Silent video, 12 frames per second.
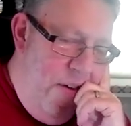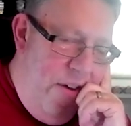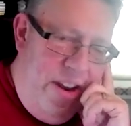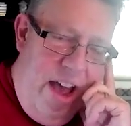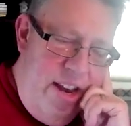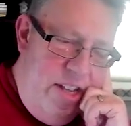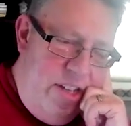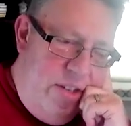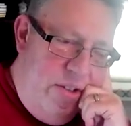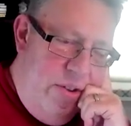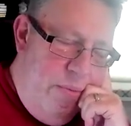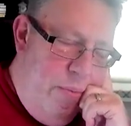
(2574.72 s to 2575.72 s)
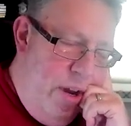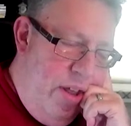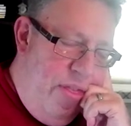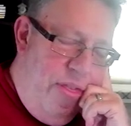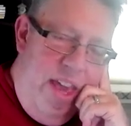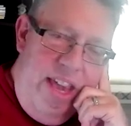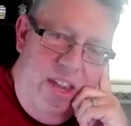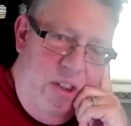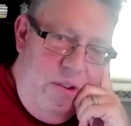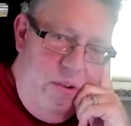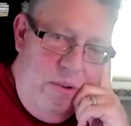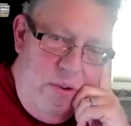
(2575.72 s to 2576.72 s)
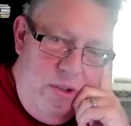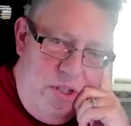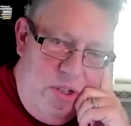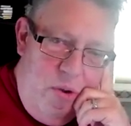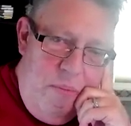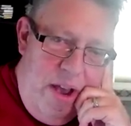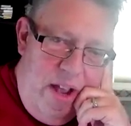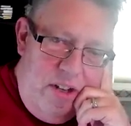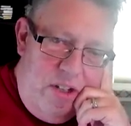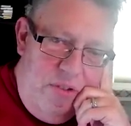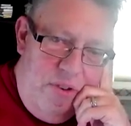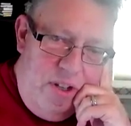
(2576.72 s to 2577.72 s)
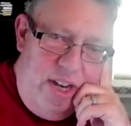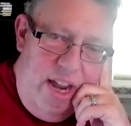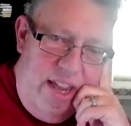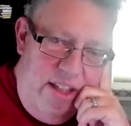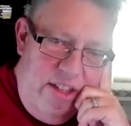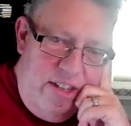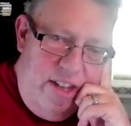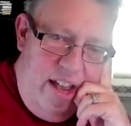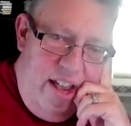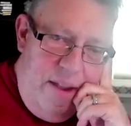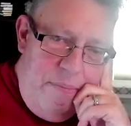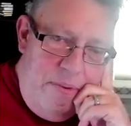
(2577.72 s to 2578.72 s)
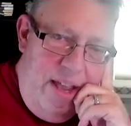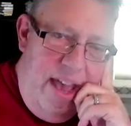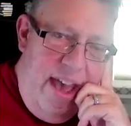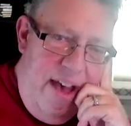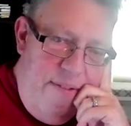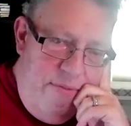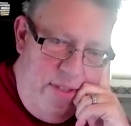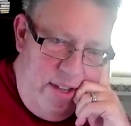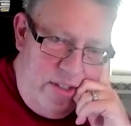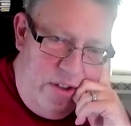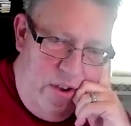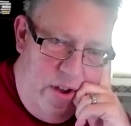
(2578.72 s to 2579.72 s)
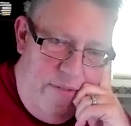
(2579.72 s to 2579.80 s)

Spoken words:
Colin, I just want to thank you so much for taking the time to have this